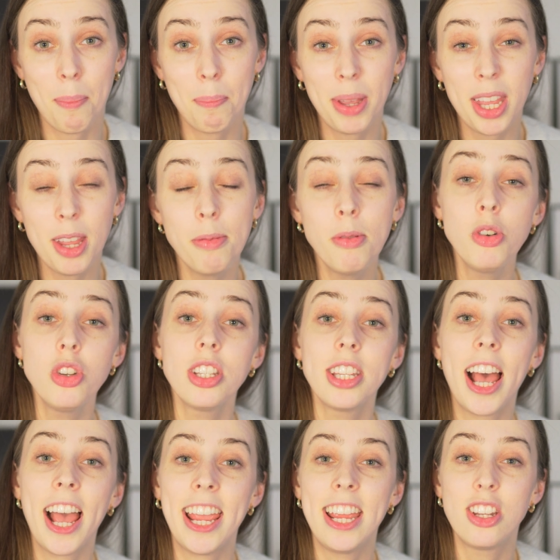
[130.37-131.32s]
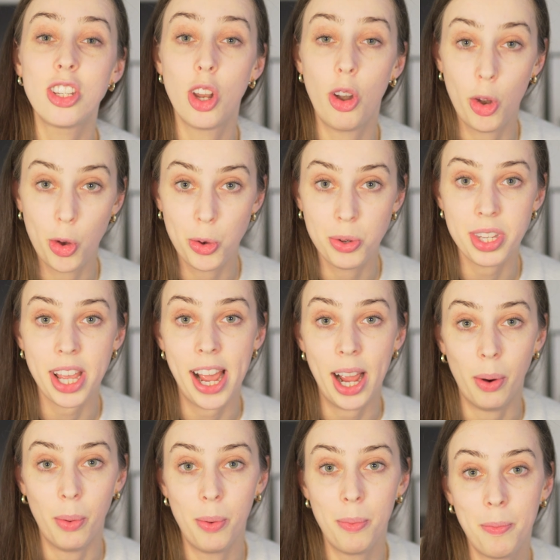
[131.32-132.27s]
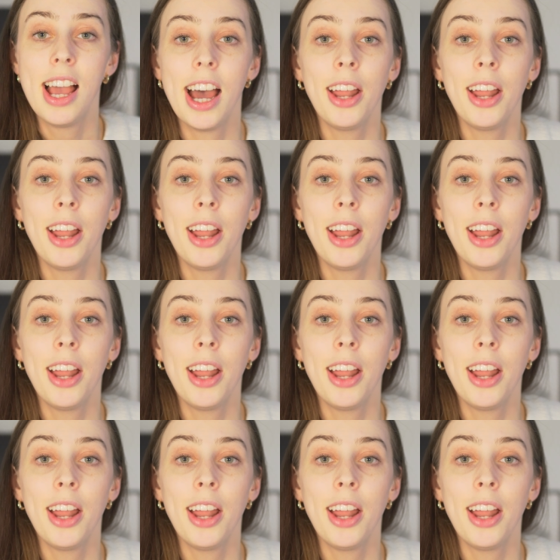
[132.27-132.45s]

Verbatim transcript: and people just hate to lose out.